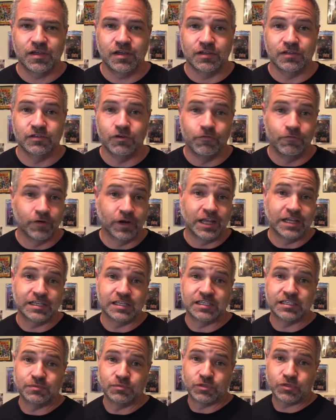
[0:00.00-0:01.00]
Don't forget to
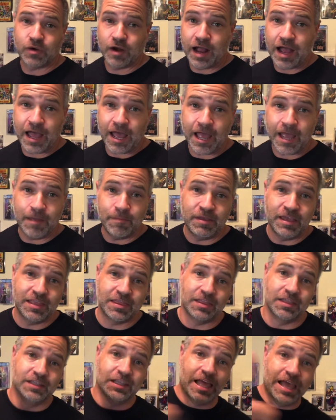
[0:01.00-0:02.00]
subscribe, hit
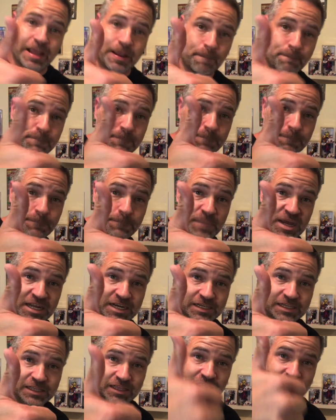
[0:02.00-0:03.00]
the like
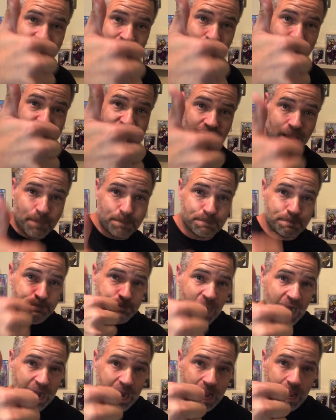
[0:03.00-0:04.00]
button, the thumbs up,
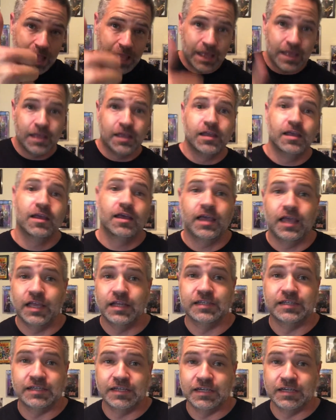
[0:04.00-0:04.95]
and